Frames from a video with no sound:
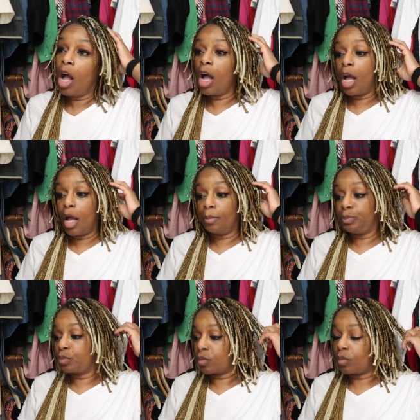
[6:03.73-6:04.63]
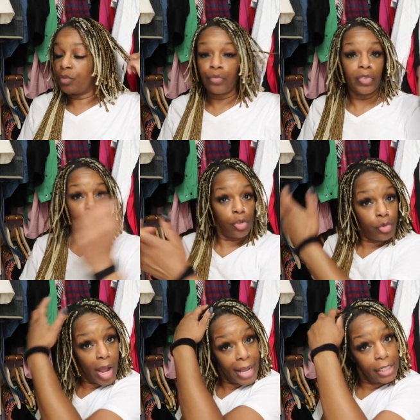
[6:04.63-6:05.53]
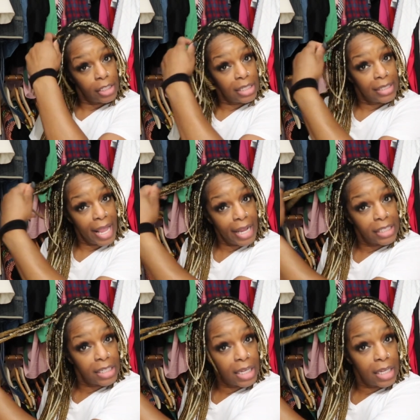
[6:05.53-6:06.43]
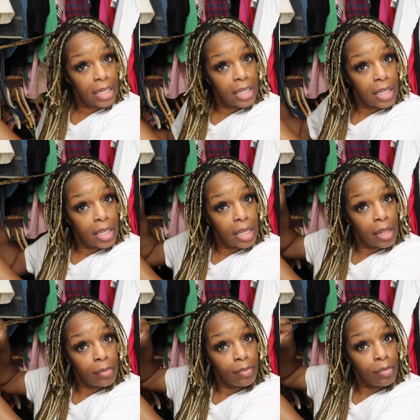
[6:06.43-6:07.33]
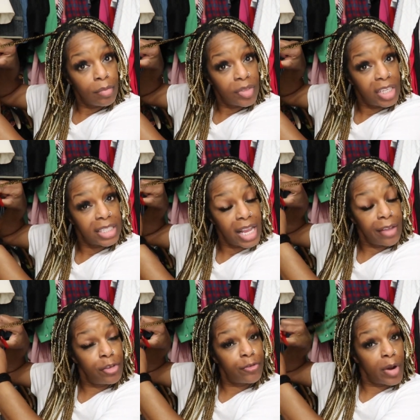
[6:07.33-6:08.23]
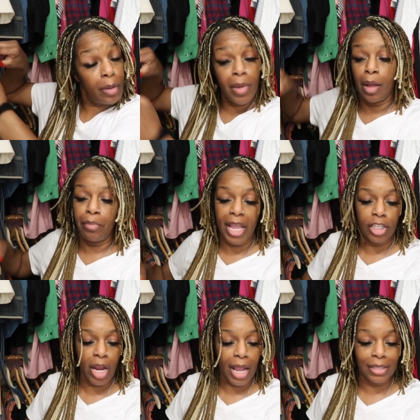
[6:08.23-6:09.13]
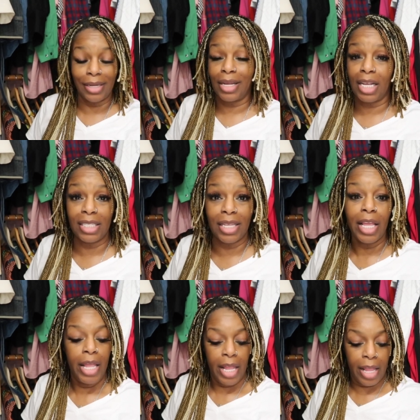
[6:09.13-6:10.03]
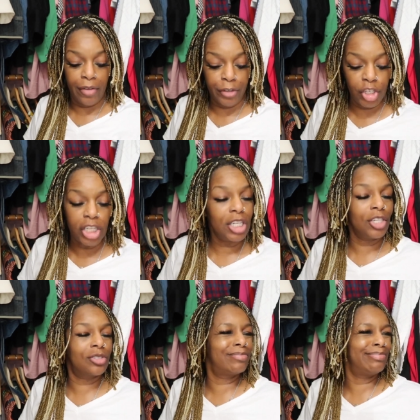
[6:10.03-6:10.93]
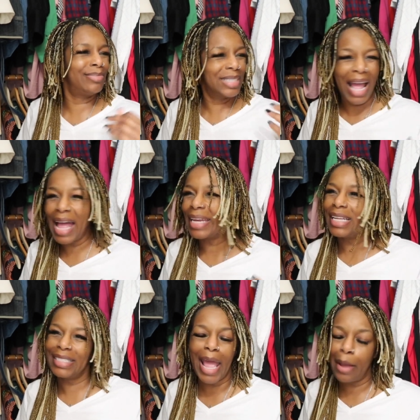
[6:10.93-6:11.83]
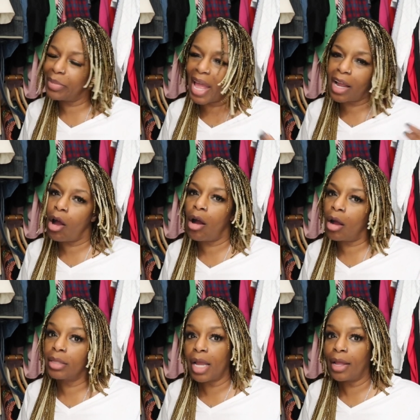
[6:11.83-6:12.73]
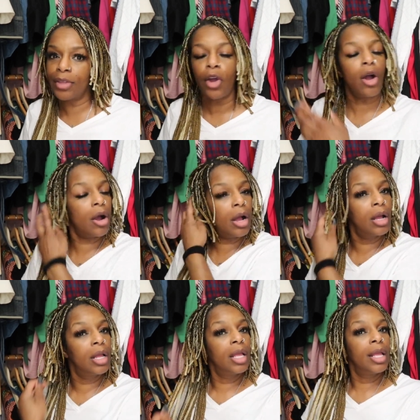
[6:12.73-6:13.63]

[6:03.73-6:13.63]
um, you got into this accident to save you from a major accident. Because if she just kind of tapped that car, the other car,